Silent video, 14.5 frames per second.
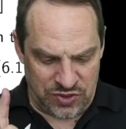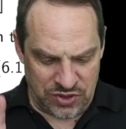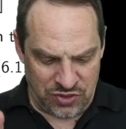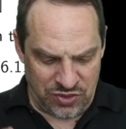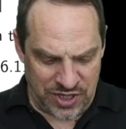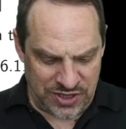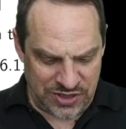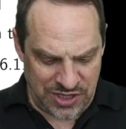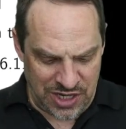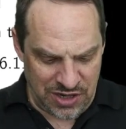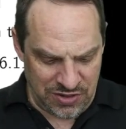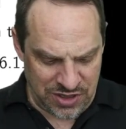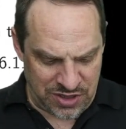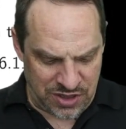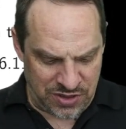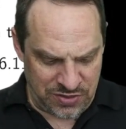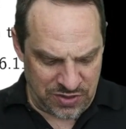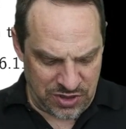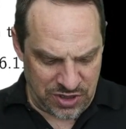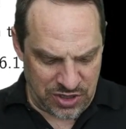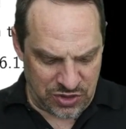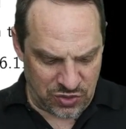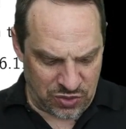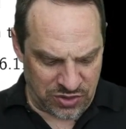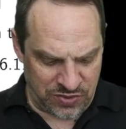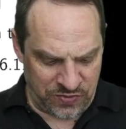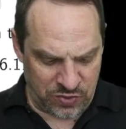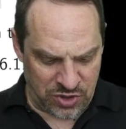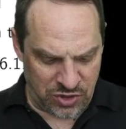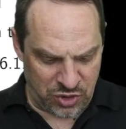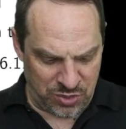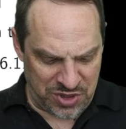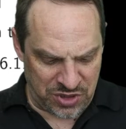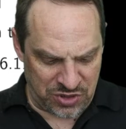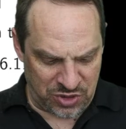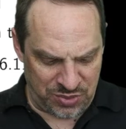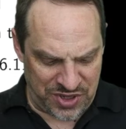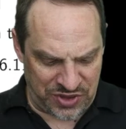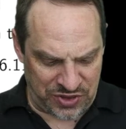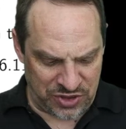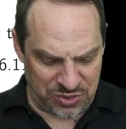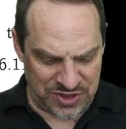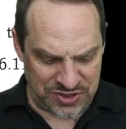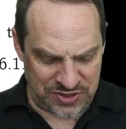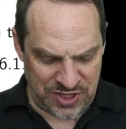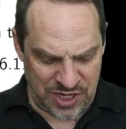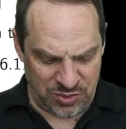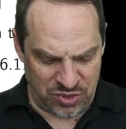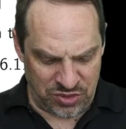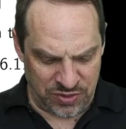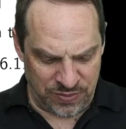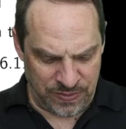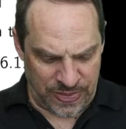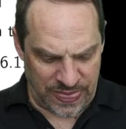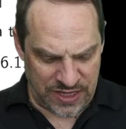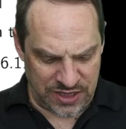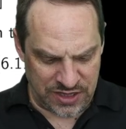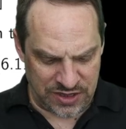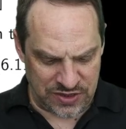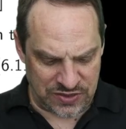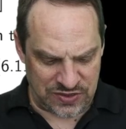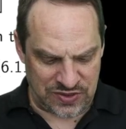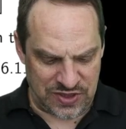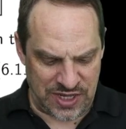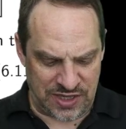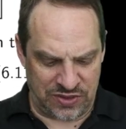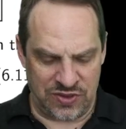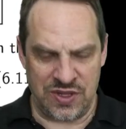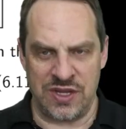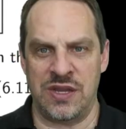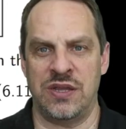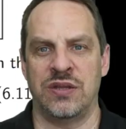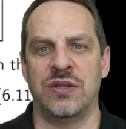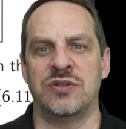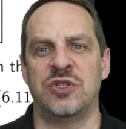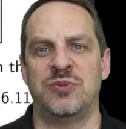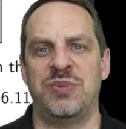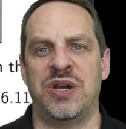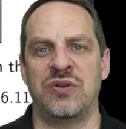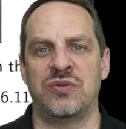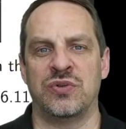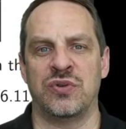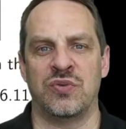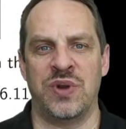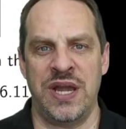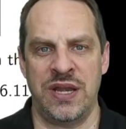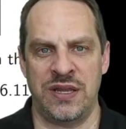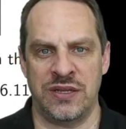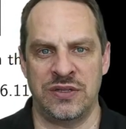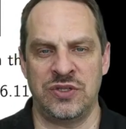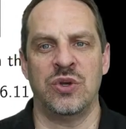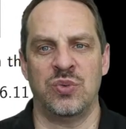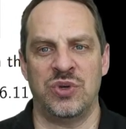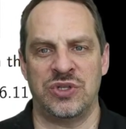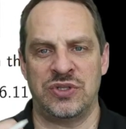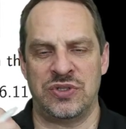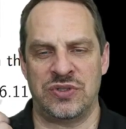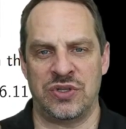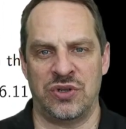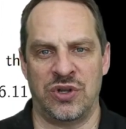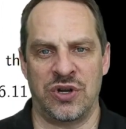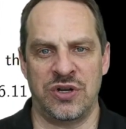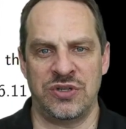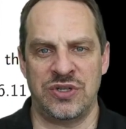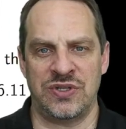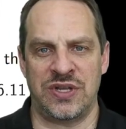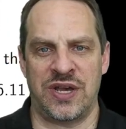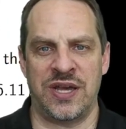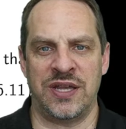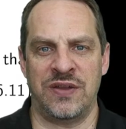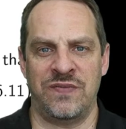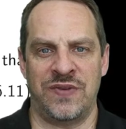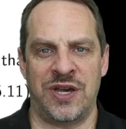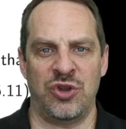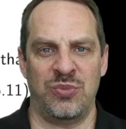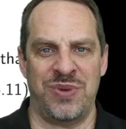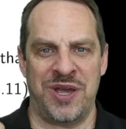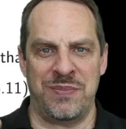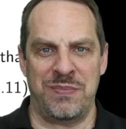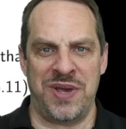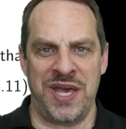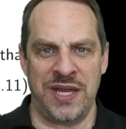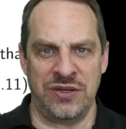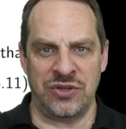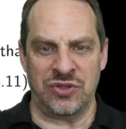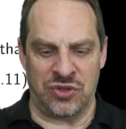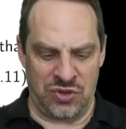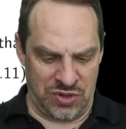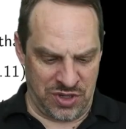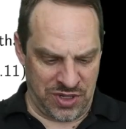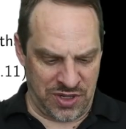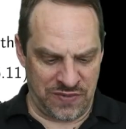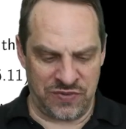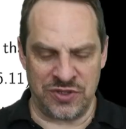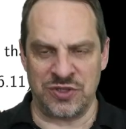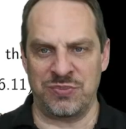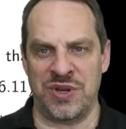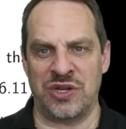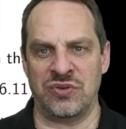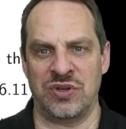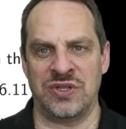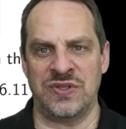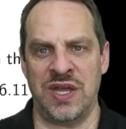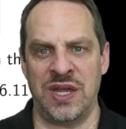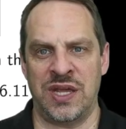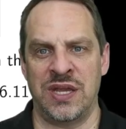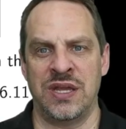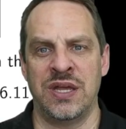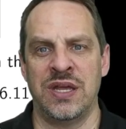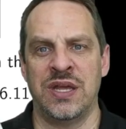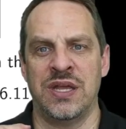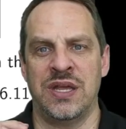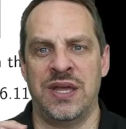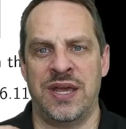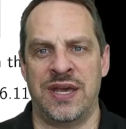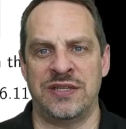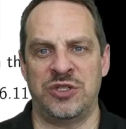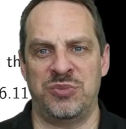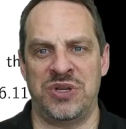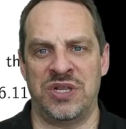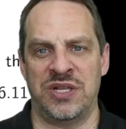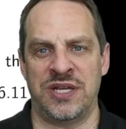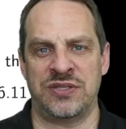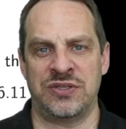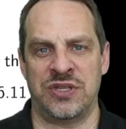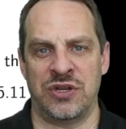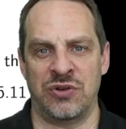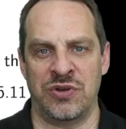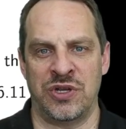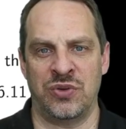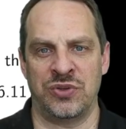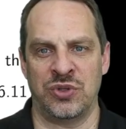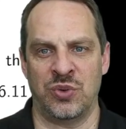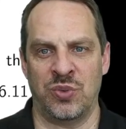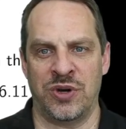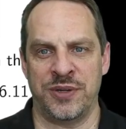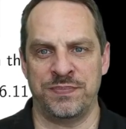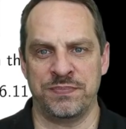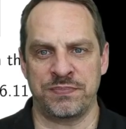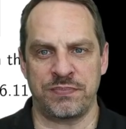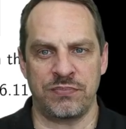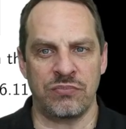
The criteria, in order for our numerical method to be stable, is that the spectral radius, which is the largest eigenvalue by magnitude of this matrix A, has to be less than or equal to 1.